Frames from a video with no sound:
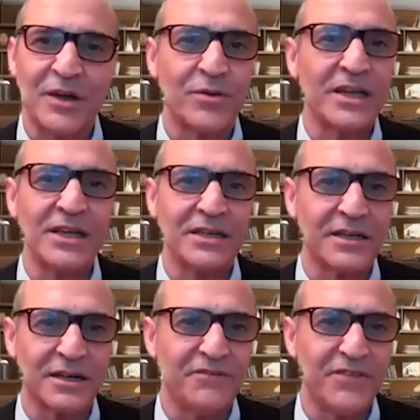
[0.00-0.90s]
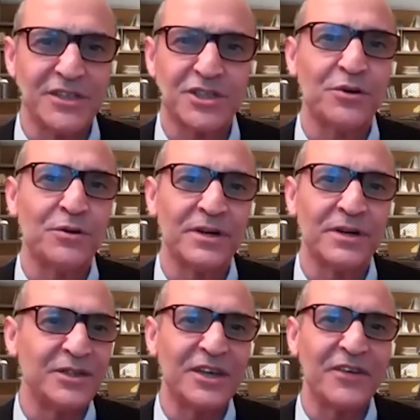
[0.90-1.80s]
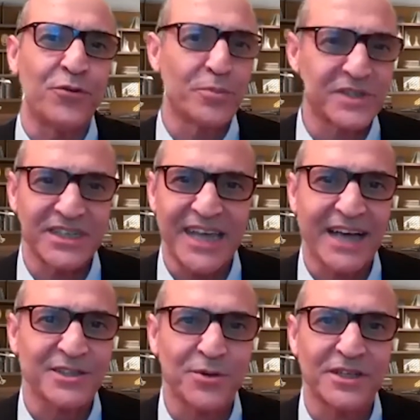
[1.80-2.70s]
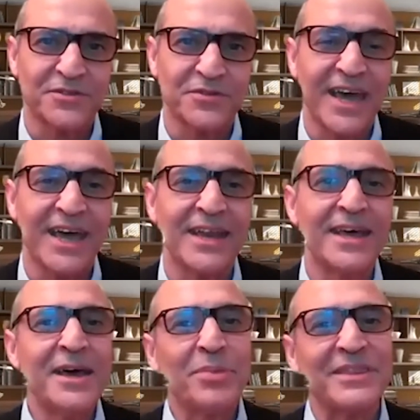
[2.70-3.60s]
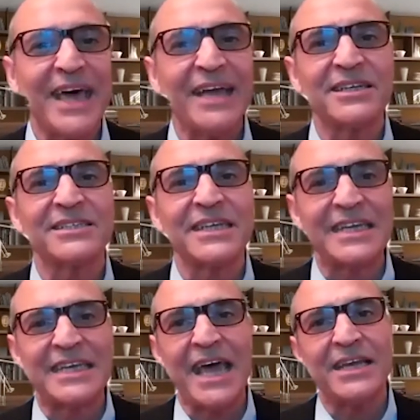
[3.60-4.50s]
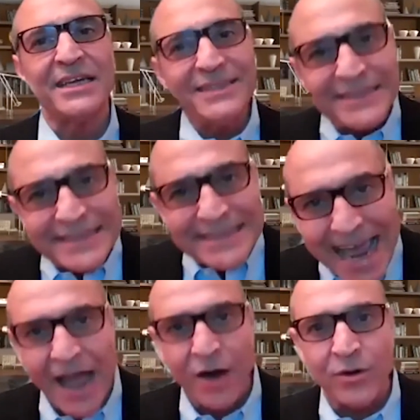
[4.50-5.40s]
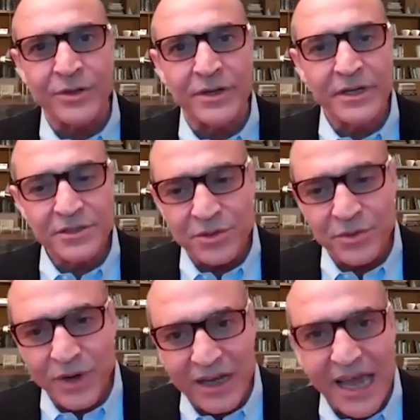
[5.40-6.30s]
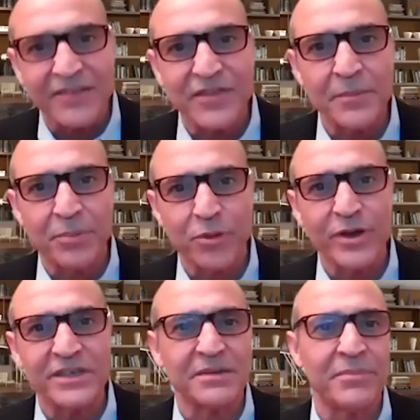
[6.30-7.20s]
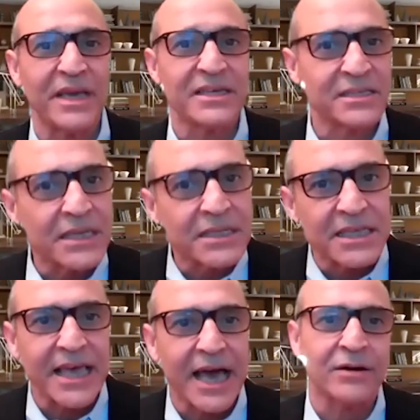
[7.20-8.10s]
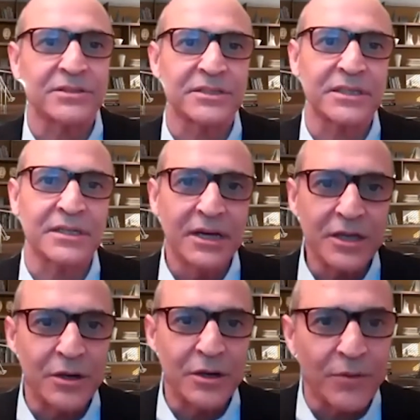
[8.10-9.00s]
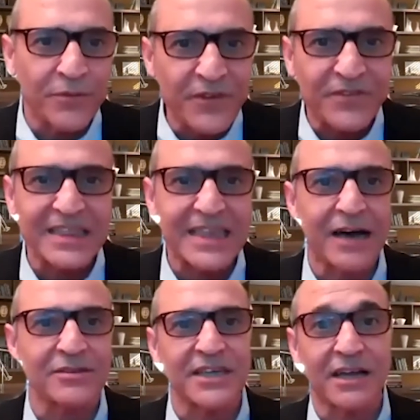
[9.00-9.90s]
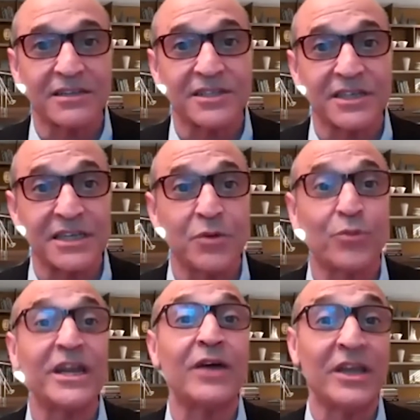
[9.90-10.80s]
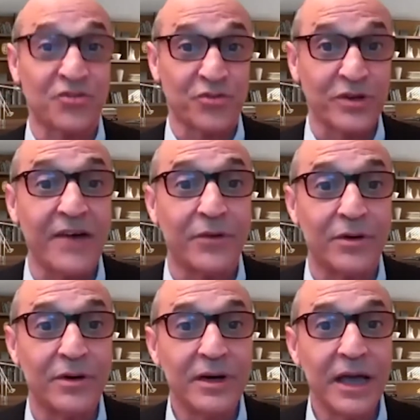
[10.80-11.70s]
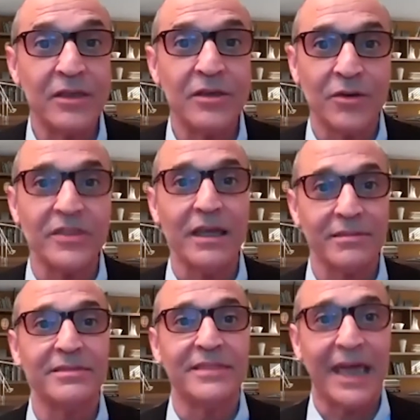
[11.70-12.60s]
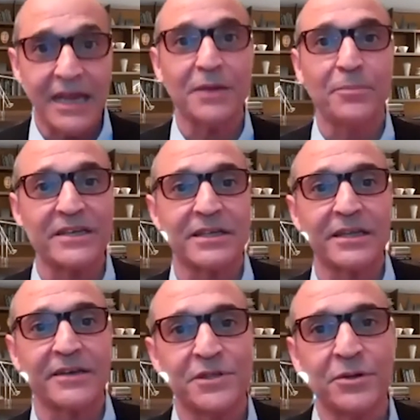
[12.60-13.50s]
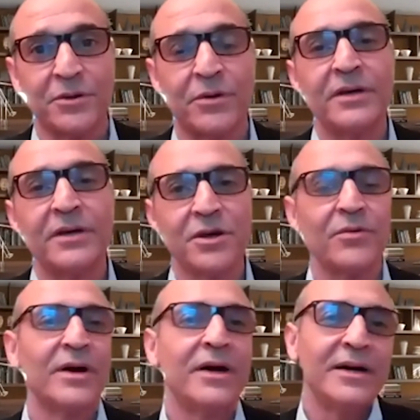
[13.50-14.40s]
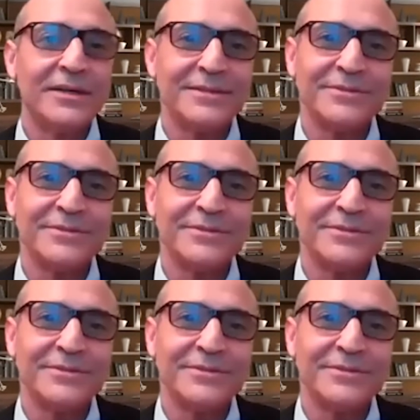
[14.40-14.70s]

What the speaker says: a very conventional, and you get 4% tax credits for that. But that doesn't get down to a lot of the employees that make $60,000, $50,000 a year when they're entry level. And they need a place to live too. So